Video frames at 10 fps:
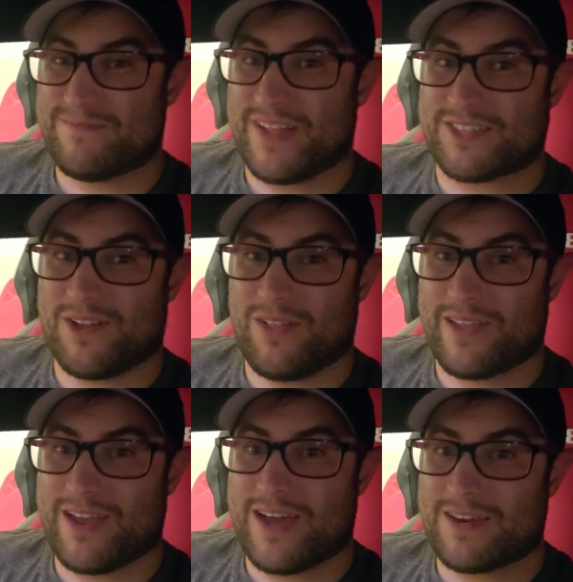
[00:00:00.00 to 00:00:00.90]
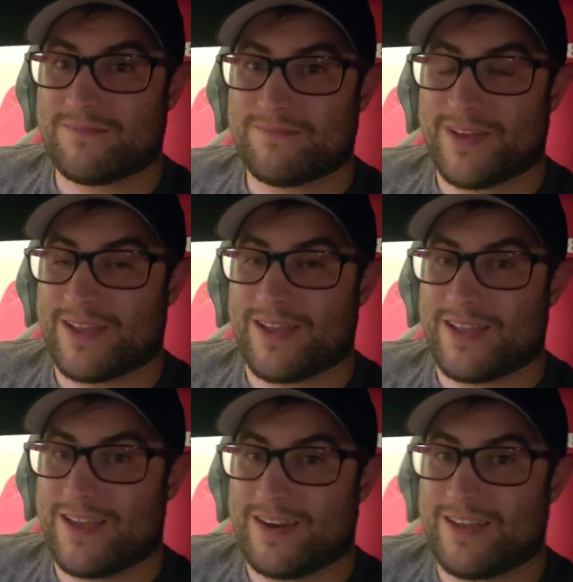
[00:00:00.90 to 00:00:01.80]
That's all I got.
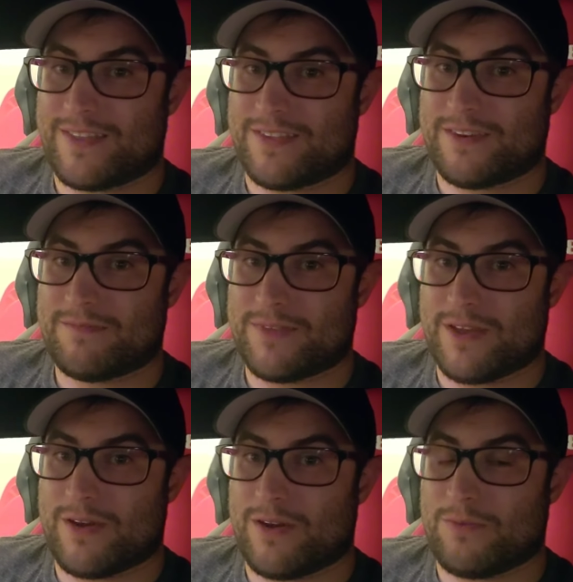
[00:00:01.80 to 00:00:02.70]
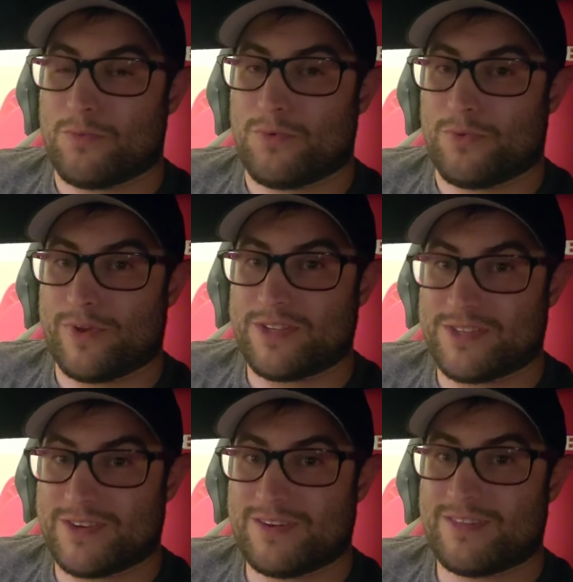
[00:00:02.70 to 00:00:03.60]
I got nothing. You know, the
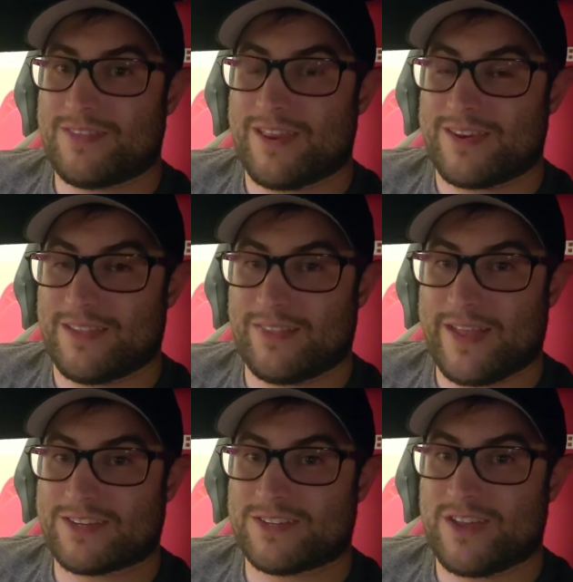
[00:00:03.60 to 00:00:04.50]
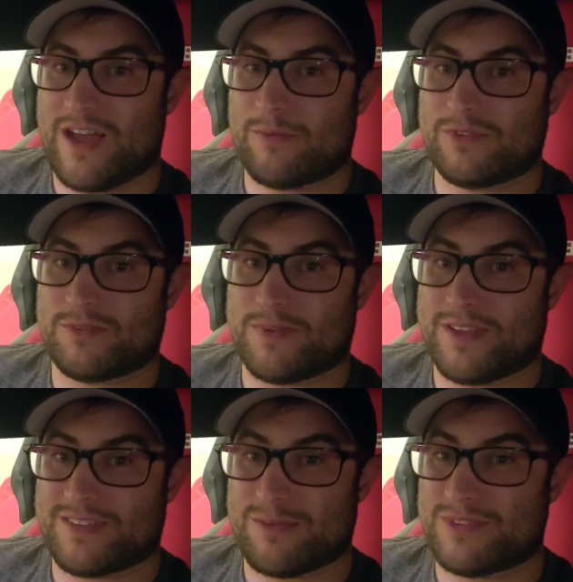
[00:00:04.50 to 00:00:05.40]
reason that I didn't latch the top was
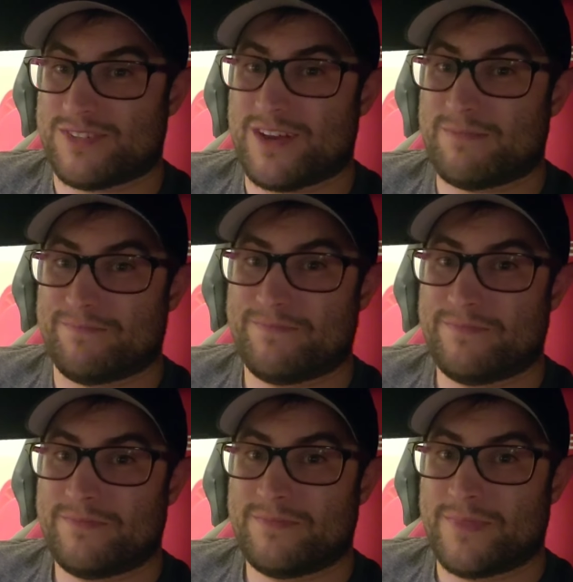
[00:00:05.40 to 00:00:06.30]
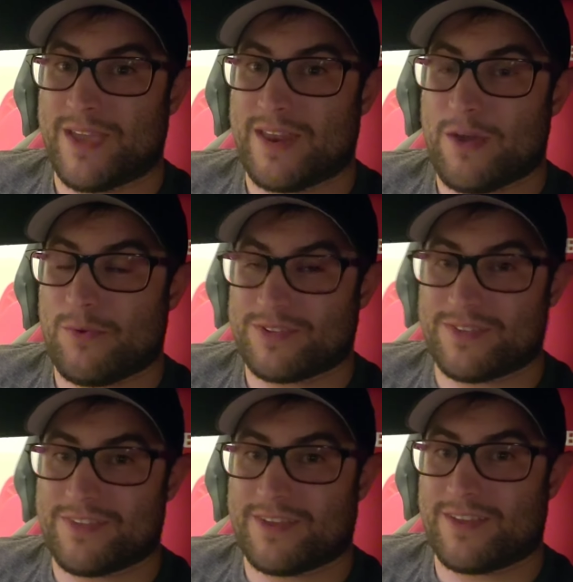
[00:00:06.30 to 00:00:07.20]
because I was dumb and I
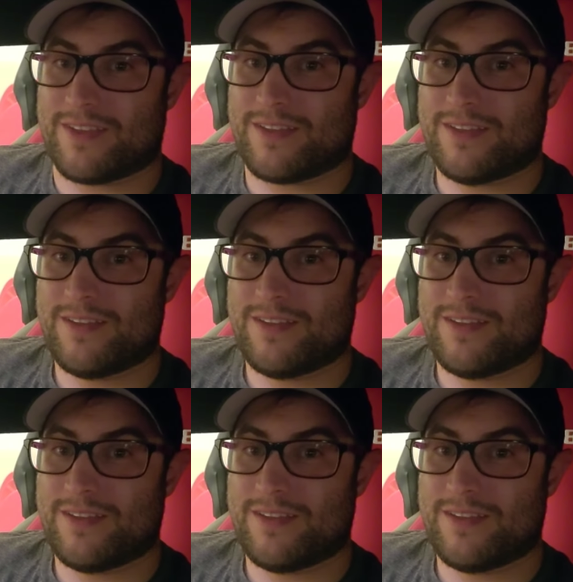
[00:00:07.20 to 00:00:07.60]
wasn't thinking.